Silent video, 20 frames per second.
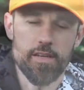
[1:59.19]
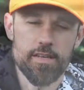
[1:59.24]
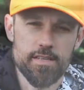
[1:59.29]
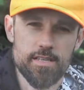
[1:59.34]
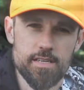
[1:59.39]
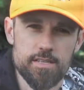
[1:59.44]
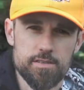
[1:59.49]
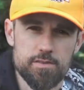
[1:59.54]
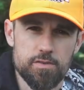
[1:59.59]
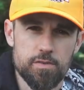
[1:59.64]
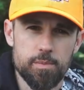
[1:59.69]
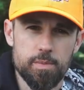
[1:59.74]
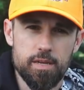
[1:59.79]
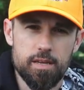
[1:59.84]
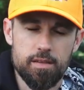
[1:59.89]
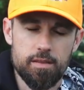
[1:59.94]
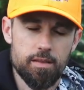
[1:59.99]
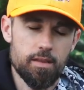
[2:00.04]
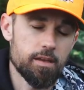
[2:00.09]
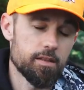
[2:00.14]
a niche for
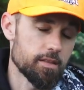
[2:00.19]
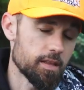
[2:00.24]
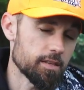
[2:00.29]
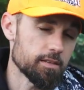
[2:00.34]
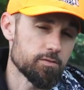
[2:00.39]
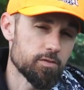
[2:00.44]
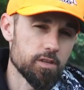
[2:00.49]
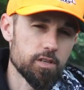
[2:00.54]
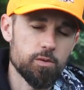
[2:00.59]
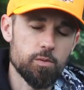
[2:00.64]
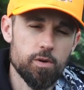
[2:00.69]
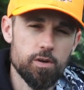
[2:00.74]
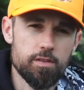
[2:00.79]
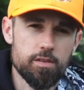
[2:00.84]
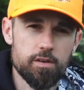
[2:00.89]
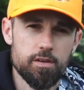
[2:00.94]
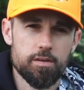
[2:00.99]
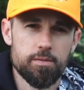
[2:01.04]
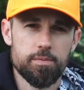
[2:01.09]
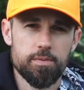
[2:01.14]
me. And that's really where
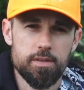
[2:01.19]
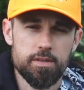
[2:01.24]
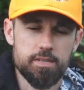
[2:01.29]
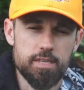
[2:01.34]
the